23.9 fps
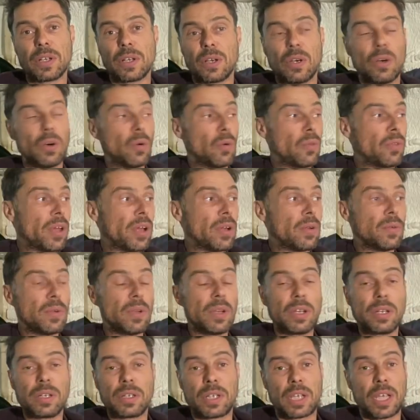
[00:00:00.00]
Although
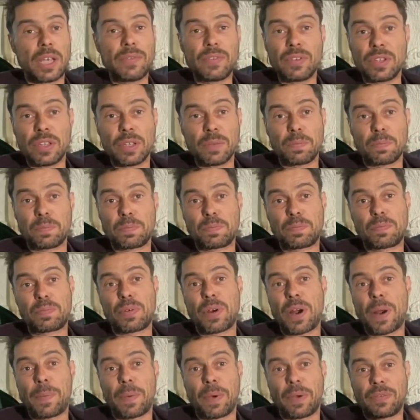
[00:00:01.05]
given the
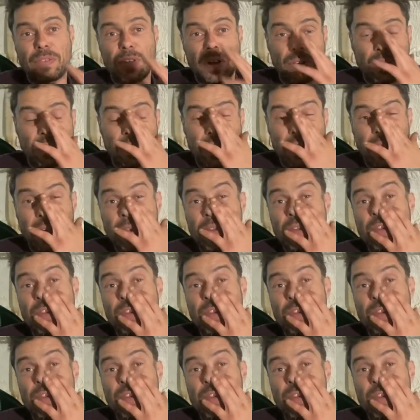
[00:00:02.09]
prep I've done on it,